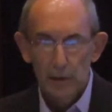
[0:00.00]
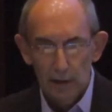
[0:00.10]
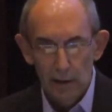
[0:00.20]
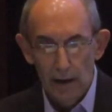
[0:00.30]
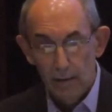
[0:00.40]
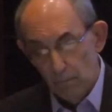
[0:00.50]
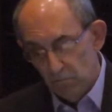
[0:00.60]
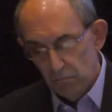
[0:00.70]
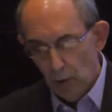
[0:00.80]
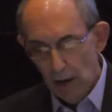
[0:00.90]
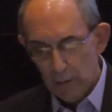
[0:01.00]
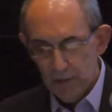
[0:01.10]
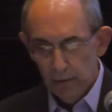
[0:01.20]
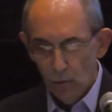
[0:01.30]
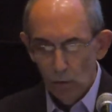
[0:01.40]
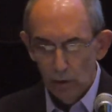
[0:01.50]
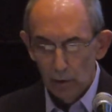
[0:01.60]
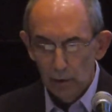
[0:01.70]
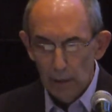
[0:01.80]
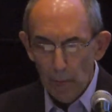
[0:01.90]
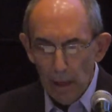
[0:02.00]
decline, perhaps in the world.